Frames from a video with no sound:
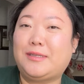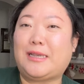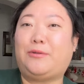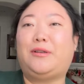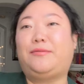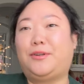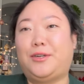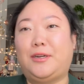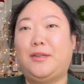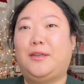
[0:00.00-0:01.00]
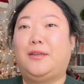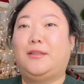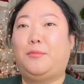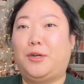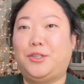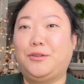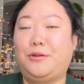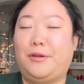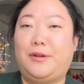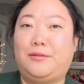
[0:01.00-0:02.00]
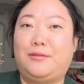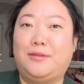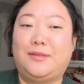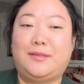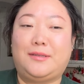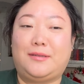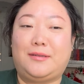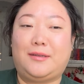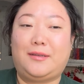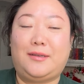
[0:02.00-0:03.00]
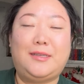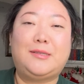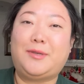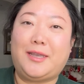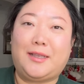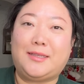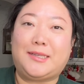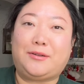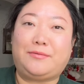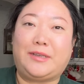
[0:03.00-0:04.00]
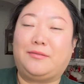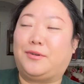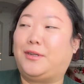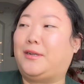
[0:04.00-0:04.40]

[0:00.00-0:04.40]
However, The Martian Chronicles is my hands down favorite.